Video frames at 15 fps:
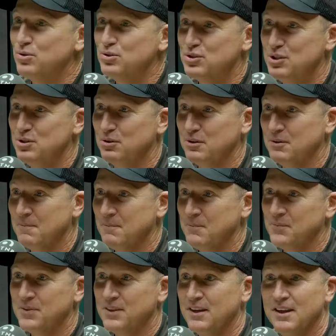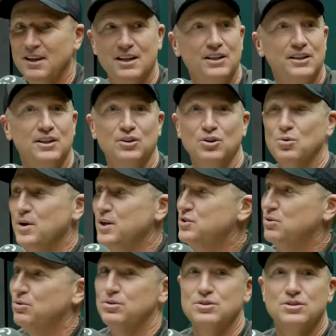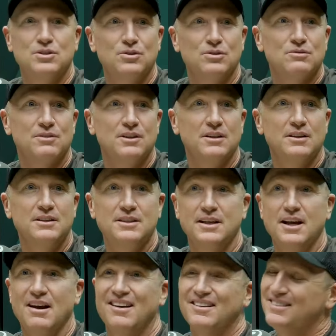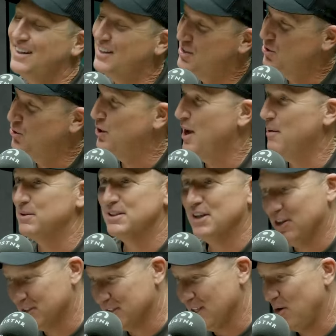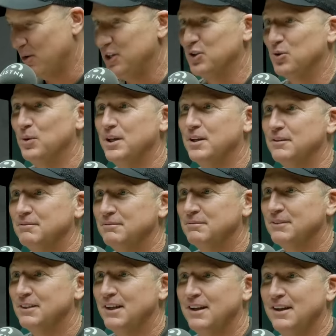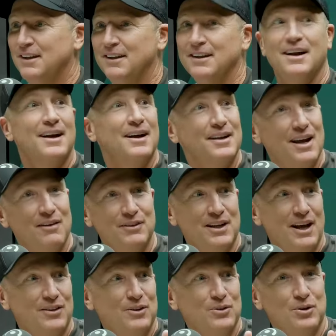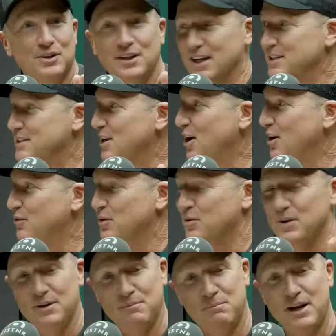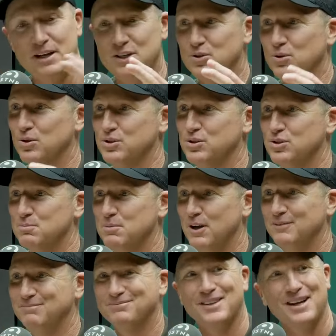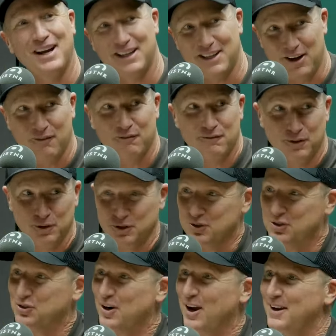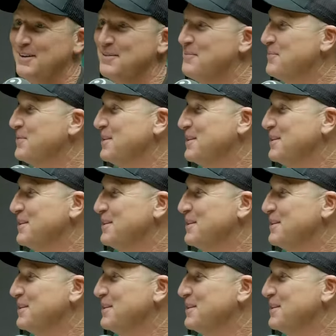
Jordan Silk. Mm. You look where Jordan Silk's fielding, you go, oh, Sean Abbott's going slow into the wicket. You have another look next over when Benny Dorsch is behind. Ah, you're going full and straight.